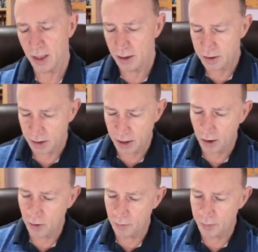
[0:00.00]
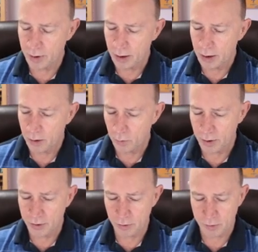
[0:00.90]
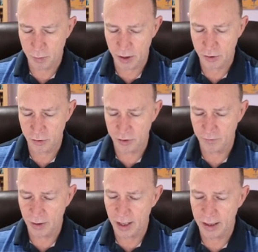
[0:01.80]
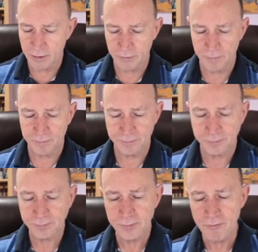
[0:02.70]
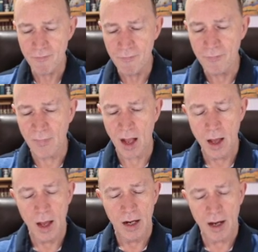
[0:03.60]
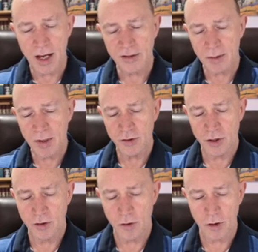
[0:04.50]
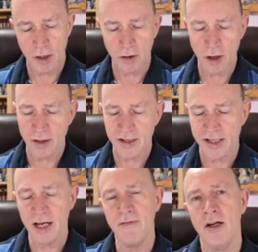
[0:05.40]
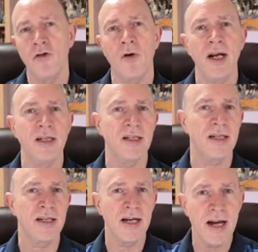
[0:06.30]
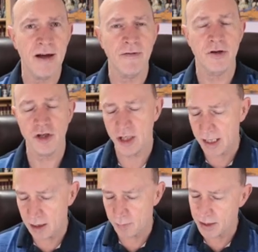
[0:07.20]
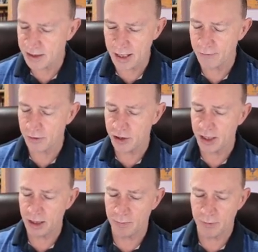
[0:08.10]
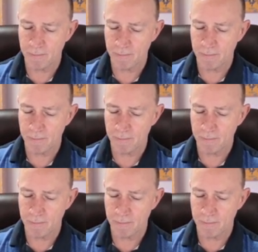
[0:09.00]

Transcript: to cope with those pressures of life. Now, as I mentioned earlier, God's saving grace is never cheap. It's never cheap.